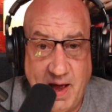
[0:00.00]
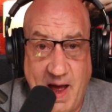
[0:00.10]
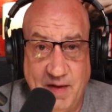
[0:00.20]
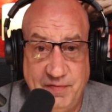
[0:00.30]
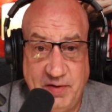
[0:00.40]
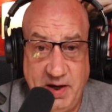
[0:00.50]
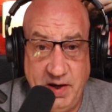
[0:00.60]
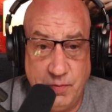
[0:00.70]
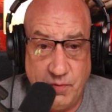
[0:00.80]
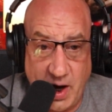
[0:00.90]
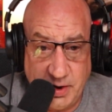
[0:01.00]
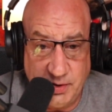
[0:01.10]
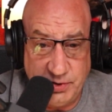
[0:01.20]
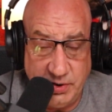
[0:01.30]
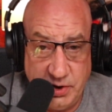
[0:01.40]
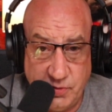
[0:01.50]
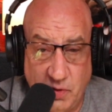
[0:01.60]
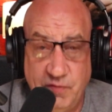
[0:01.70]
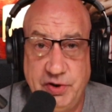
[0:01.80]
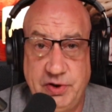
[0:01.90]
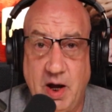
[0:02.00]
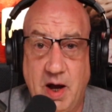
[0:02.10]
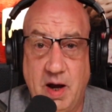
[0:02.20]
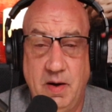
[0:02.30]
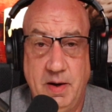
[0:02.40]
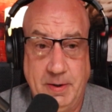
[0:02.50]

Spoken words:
after he recklessly drove his car,